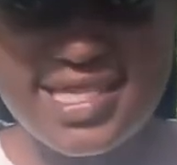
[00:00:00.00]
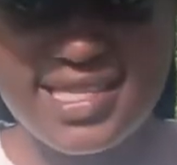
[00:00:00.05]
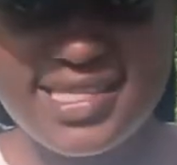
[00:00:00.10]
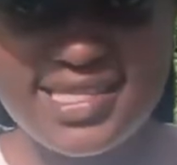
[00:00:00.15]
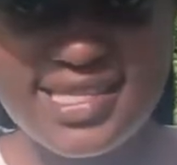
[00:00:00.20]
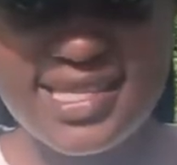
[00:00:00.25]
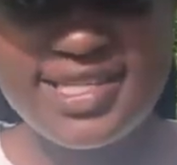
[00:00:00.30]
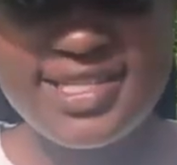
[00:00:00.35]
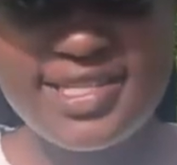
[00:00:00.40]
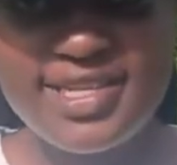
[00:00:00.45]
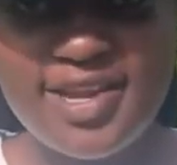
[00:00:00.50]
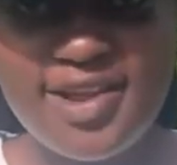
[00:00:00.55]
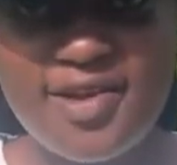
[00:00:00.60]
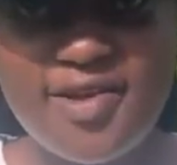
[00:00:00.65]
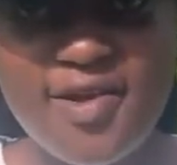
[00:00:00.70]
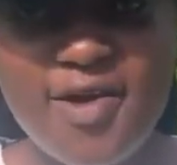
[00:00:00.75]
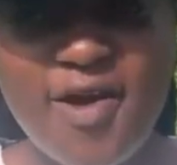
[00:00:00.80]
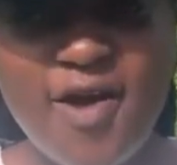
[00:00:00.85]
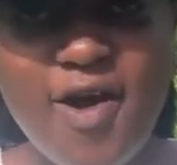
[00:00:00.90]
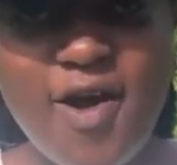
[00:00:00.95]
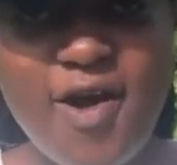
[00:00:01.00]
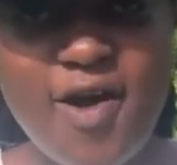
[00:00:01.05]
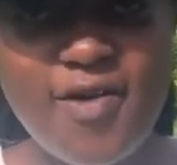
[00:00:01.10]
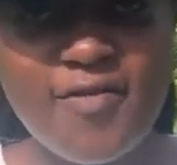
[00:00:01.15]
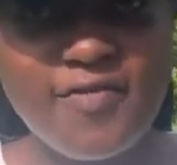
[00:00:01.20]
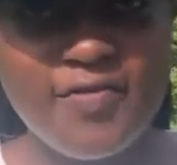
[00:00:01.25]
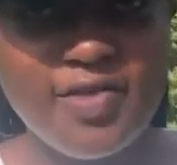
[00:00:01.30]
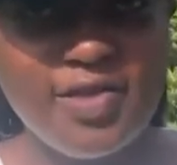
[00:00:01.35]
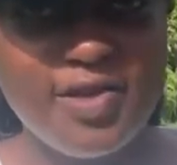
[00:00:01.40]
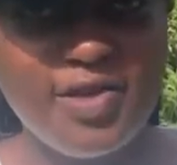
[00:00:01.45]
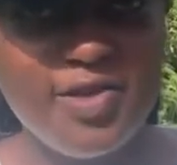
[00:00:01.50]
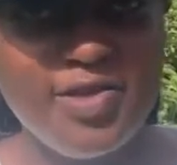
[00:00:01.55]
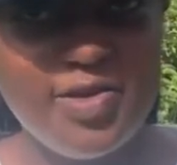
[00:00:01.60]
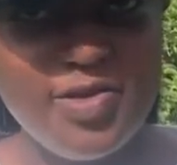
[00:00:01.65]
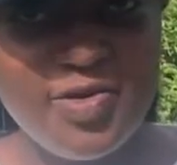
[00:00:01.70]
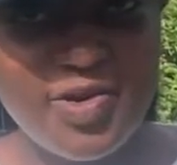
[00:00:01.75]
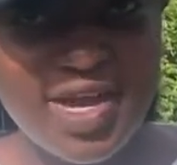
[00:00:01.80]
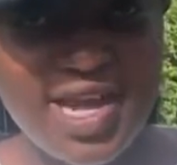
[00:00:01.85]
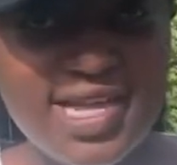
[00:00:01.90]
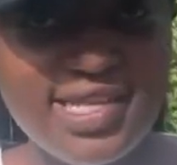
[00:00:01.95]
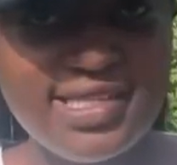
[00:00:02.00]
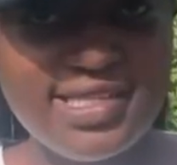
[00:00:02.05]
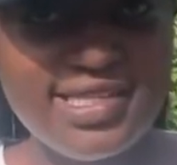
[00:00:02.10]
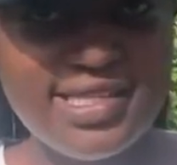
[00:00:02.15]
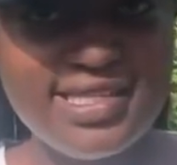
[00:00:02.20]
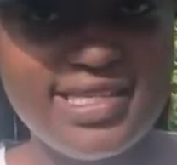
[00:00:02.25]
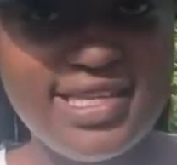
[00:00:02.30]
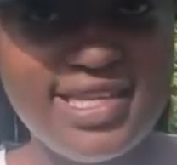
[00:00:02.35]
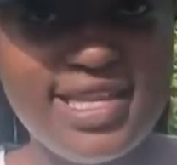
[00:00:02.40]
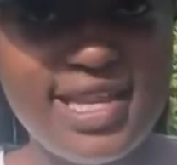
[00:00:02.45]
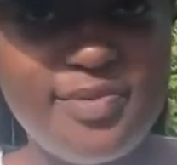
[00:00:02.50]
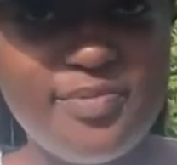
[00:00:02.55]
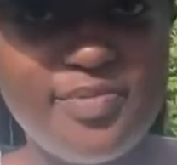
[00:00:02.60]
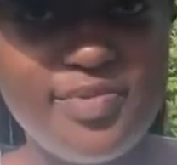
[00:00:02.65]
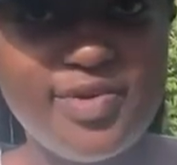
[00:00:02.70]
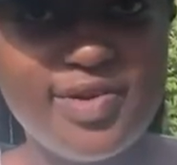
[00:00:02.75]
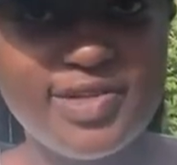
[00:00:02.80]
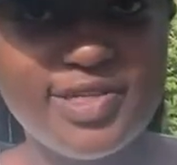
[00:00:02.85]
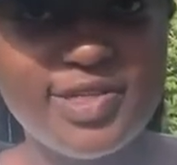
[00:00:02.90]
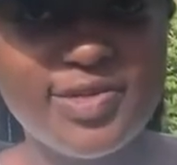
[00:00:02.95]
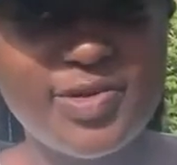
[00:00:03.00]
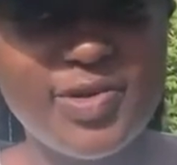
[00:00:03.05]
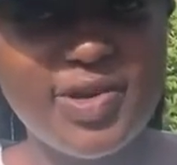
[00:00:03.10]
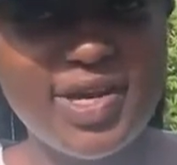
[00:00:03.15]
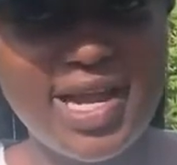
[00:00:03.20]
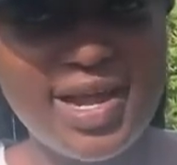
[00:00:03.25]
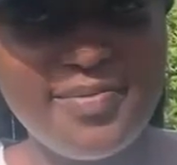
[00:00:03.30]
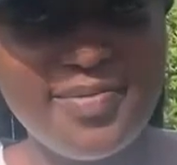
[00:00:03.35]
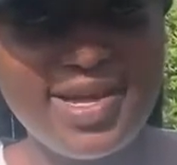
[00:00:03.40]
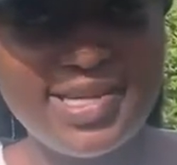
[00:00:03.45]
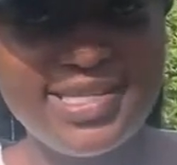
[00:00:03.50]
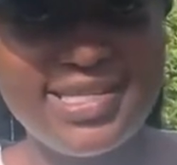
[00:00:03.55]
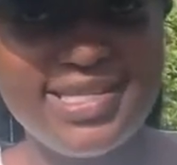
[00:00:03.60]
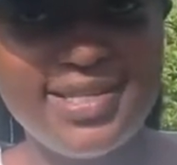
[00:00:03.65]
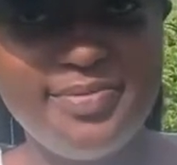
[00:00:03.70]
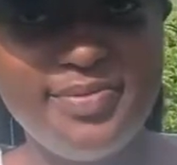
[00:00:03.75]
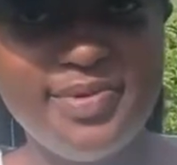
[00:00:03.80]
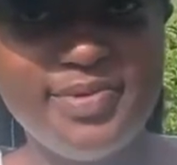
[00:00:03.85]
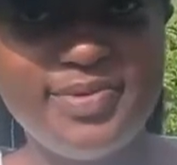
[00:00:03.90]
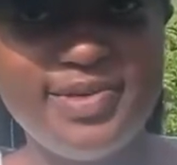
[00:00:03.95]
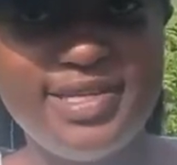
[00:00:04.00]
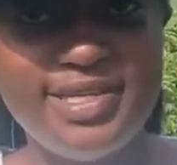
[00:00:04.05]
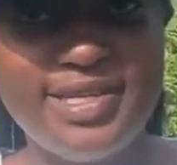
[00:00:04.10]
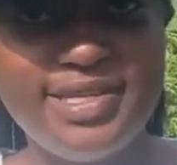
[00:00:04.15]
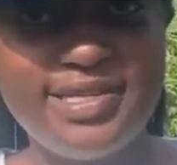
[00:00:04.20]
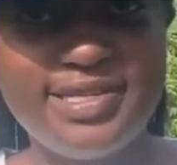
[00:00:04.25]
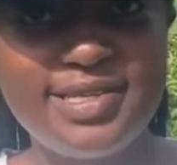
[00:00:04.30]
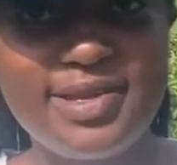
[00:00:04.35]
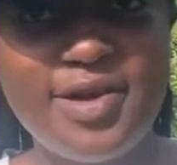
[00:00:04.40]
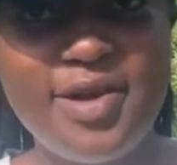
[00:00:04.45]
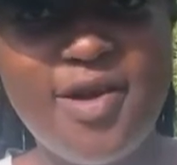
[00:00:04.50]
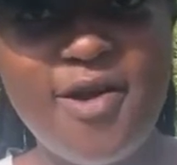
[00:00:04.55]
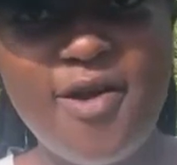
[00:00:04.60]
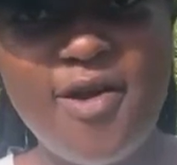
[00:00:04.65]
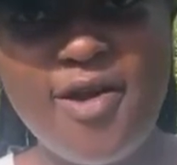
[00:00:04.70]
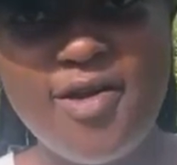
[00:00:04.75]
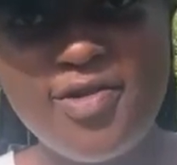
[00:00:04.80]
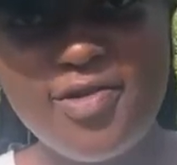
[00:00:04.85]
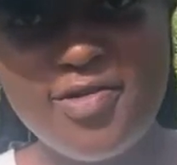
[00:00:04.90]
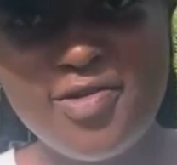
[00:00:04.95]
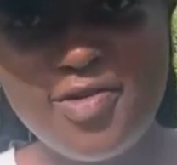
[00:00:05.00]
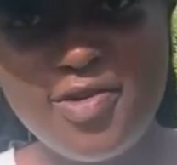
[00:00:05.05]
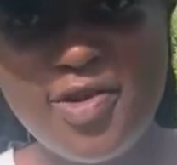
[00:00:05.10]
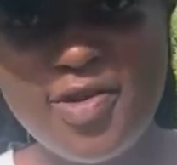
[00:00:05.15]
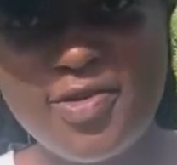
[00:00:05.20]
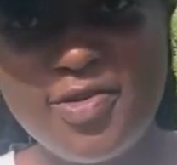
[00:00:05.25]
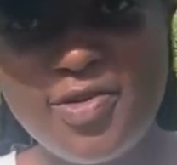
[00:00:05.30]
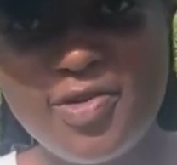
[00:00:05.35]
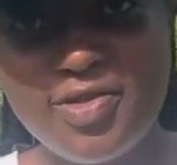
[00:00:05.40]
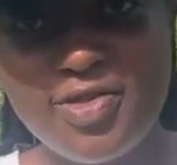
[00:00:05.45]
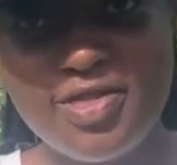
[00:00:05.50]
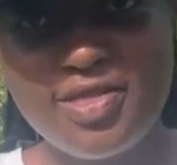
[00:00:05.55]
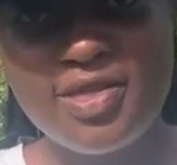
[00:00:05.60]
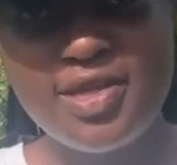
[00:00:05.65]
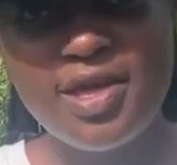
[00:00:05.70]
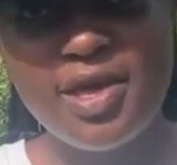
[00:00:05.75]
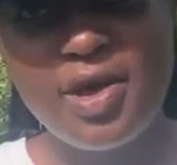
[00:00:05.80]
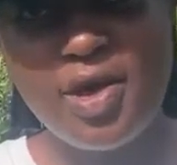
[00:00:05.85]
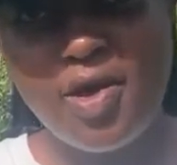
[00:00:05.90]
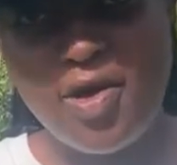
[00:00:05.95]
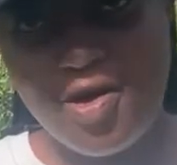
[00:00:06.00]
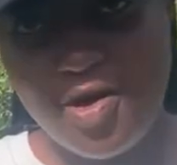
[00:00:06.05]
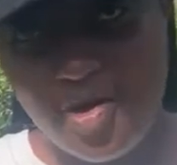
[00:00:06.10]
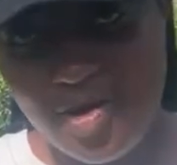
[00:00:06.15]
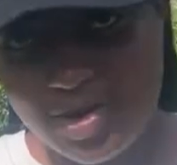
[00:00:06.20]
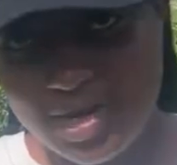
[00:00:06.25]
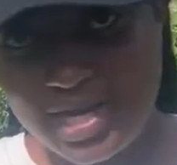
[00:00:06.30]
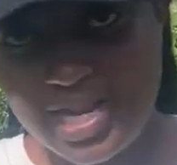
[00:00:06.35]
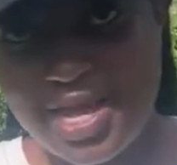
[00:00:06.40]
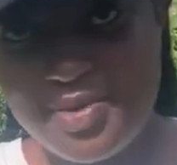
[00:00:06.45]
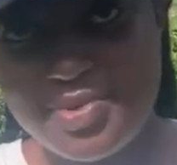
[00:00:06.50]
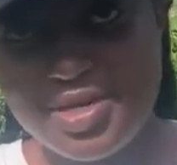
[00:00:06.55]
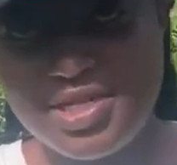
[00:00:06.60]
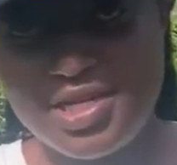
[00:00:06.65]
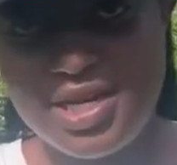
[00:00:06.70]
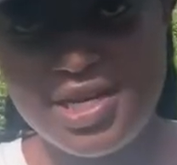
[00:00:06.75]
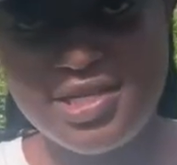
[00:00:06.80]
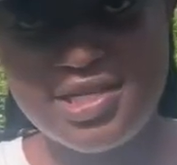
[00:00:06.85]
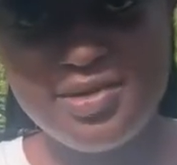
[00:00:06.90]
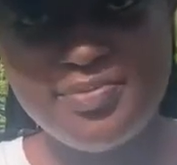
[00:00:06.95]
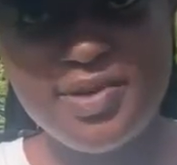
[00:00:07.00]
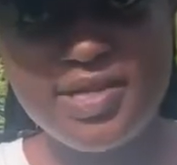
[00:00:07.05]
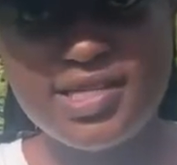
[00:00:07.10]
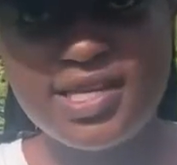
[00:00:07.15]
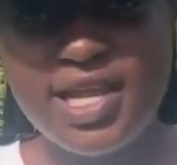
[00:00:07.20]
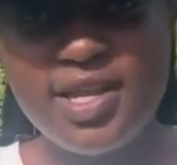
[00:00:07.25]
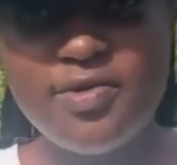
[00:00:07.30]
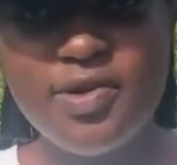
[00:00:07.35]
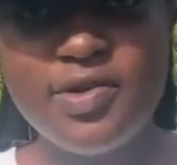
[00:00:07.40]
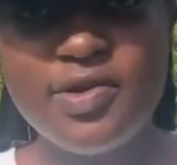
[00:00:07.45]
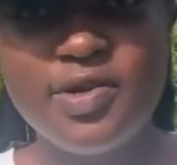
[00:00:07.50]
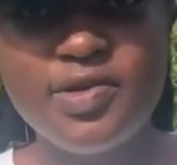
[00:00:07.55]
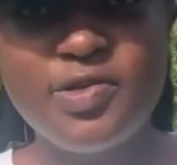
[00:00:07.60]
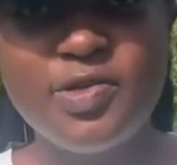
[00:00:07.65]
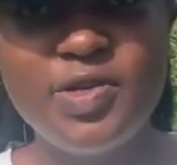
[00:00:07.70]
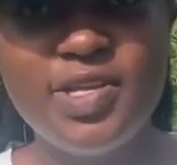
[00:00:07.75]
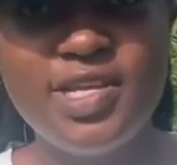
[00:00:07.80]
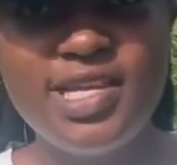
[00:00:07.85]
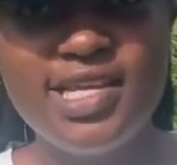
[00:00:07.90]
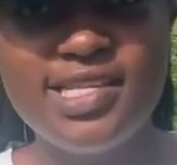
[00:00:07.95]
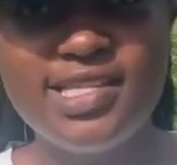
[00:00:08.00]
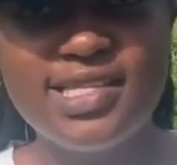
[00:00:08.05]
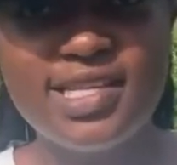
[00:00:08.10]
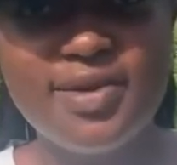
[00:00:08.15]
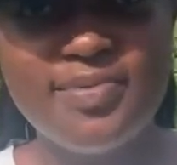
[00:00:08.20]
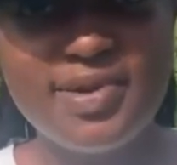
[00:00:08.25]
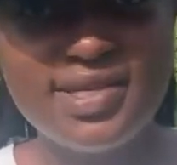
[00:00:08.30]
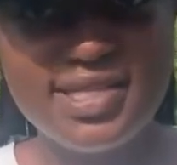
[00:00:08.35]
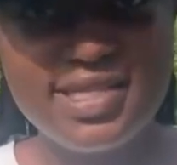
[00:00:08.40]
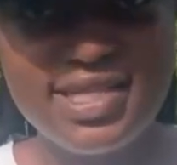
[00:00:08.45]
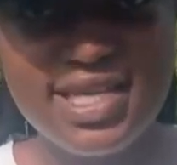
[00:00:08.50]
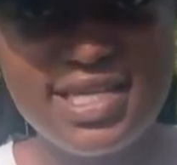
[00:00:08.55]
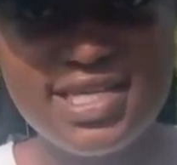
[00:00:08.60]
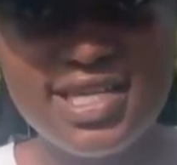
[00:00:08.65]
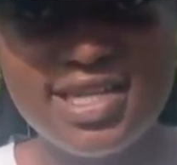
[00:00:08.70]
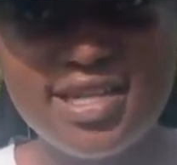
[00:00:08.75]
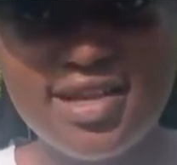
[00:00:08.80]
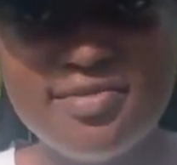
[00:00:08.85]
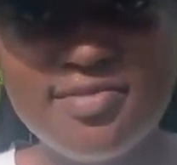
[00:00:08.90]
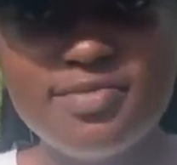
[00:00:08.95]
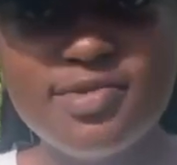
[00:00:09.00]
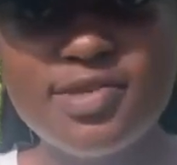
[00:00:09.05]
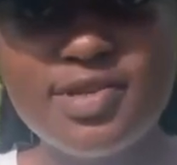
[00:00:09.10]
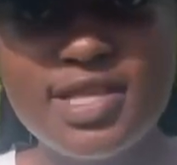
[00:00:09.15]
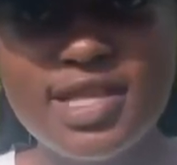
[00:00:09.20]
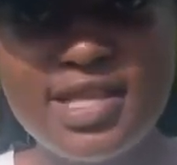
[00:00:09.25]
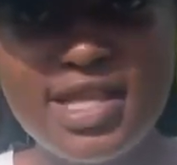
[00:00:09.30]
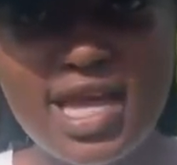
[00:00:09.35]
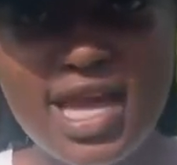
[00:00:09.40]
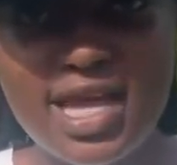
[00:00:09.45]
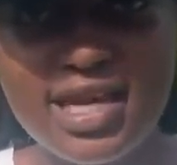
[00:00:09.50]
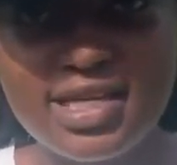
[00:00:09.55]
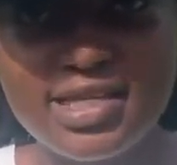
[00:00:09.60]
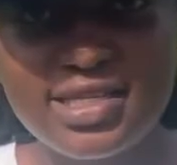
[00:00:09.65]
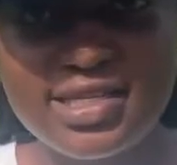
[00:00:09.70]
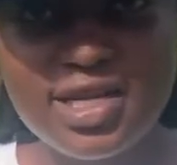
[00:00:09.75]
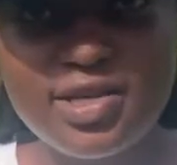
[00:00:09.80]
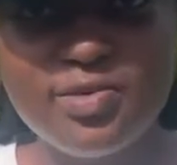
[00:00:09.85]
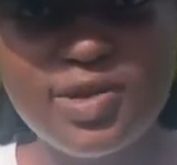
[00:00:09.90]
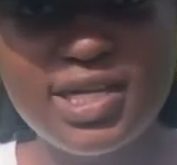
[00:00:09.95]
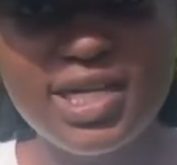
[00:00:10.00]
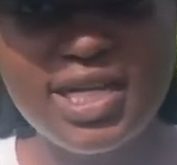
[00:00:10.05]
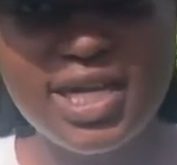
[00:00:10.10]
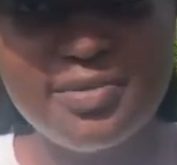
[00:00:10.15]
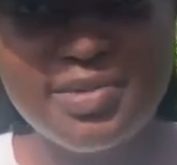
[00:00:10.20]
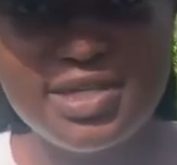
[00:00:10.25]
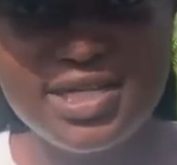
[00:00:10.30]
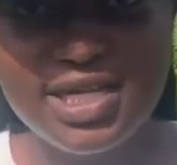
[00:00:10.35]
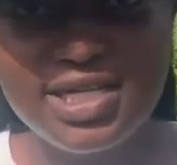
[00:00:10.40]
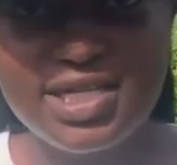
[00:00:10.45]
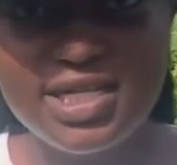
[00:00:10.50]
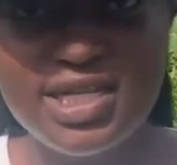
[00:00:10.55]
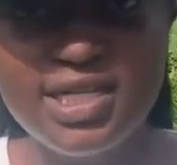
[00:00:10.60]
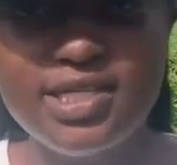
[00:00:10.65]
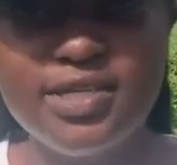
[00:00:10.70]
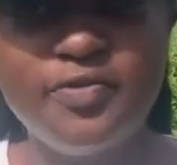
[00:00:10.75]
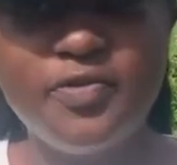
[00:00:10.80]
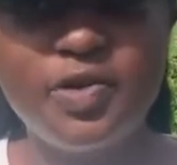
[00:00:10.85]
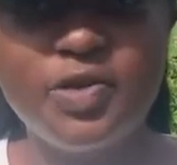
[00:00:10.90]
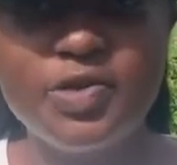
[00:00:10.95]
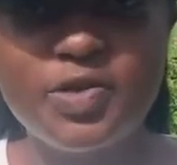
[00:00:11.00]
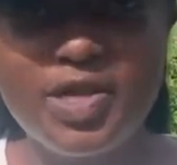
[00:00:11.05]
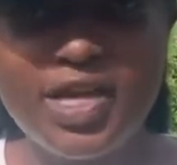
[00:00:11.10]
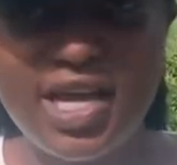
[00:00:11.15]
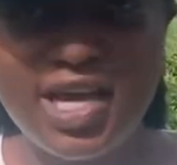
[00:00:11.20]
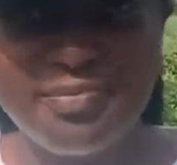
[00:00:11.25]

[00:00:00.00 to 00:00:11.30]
session of the UN Sicilian project on capacity buildings on rural youth on climate change. Basically what you're doing is capacitating them so that they understand what climate change is, if you're talking